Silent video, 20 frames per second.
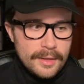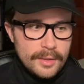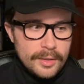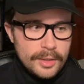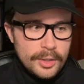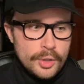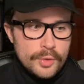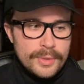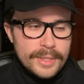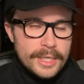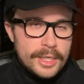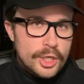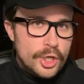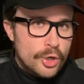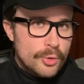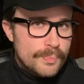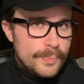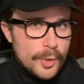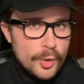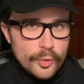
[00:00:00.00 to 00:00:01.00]
you can go
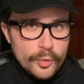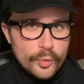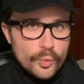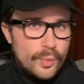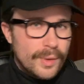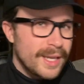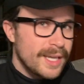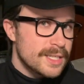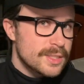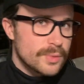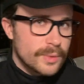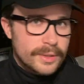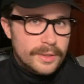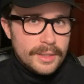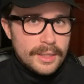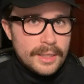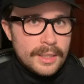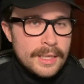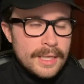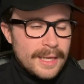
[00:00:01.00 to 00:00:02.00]
both ways with
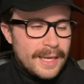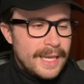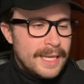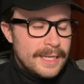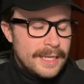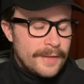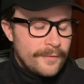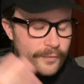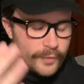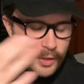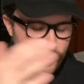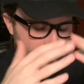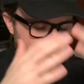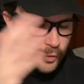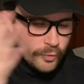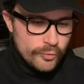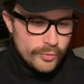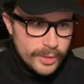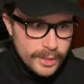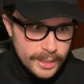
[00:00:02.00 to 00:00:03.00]
it. And if you
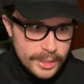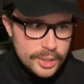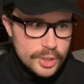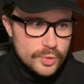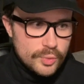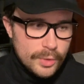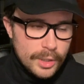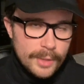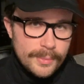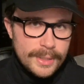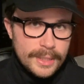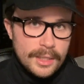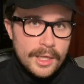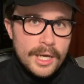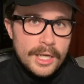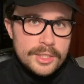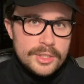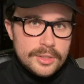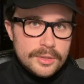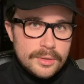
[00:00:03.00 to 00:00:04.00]
really just want to be
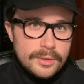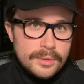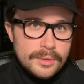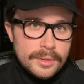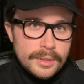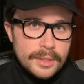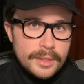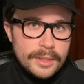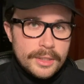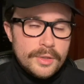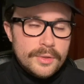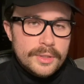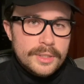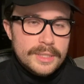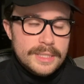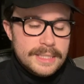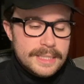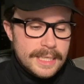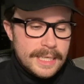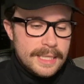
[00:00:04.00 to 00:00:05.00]
logical, you could
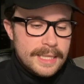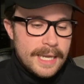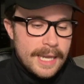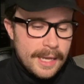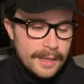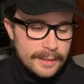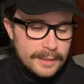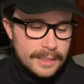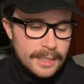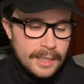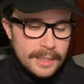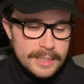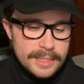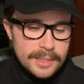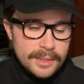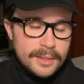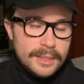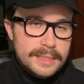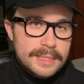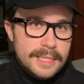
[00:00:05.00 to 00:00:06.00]
say that
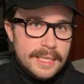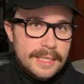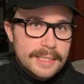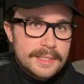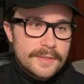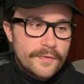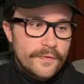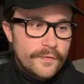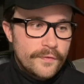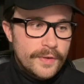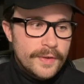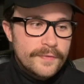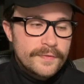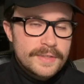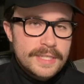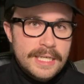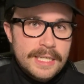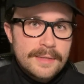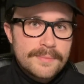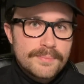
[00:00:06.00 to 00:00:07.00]
Godzilla takes
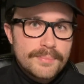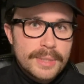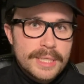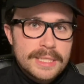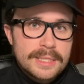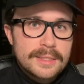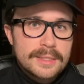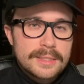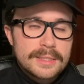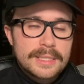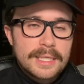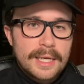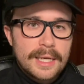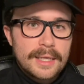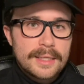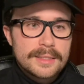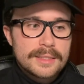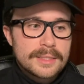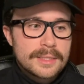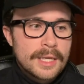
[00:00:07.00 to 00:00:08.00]
15 business
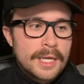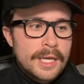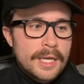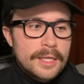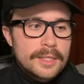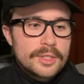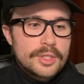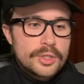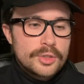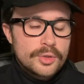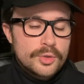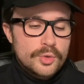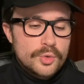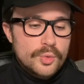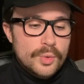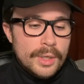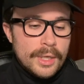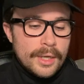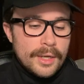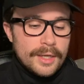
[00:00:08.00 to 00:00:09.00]
days
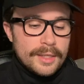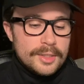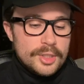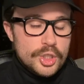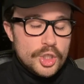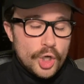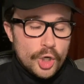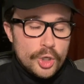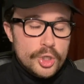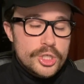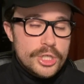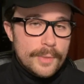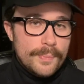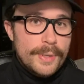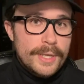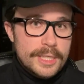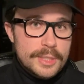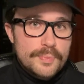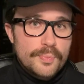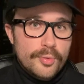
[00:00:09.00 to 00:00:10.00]
to charge up
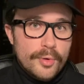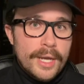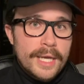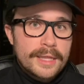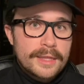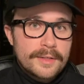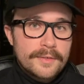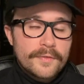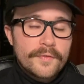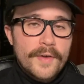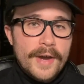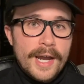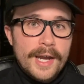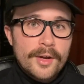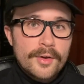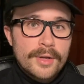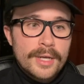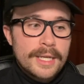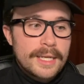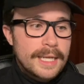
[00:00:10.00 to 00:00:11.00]
his breath and
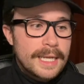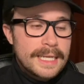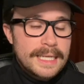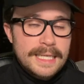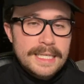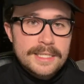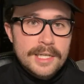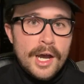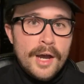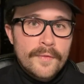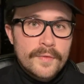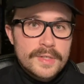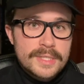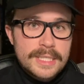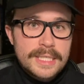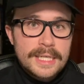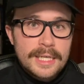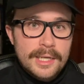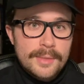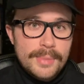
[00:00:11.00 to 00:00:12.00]
fire it, and he's
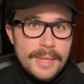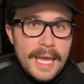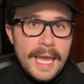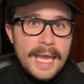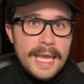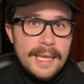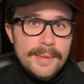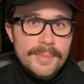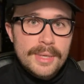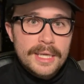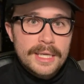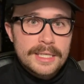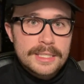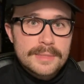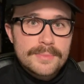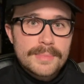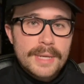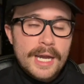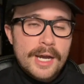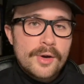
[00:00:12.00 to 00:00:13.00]
obviously going to be aiming his
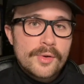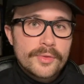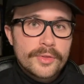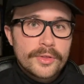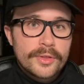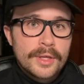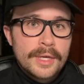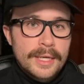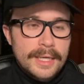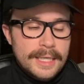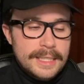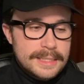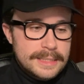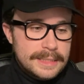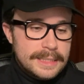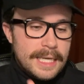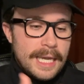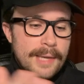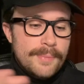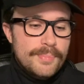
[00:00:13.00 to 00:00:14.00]
mouth, his
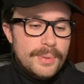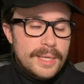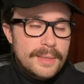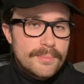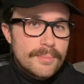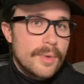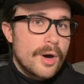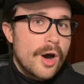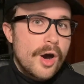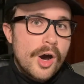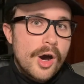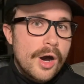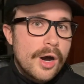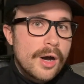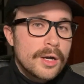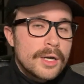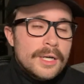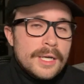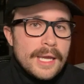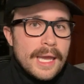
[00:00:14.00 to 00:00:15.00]
gaping
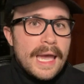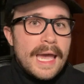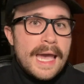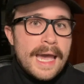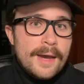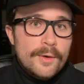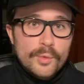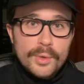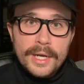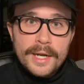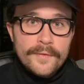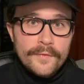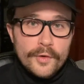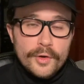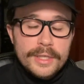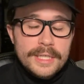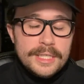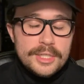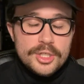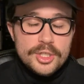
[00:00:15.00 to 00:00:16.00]
maw, at whatever
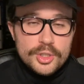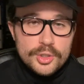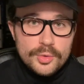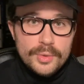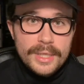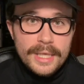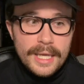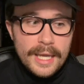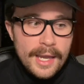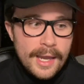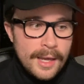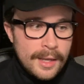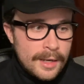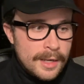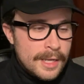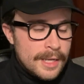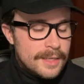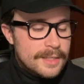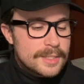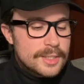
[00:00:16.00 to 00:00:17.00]
he's shooting at.
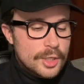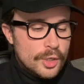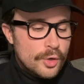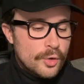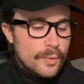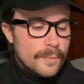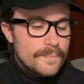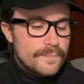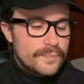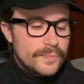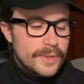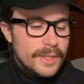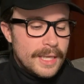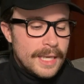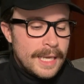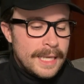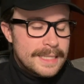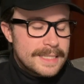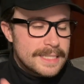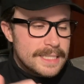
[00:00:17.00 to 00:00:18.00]
So
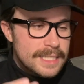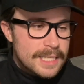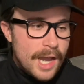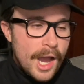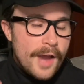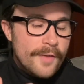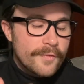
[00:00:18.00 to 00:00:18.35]
it's not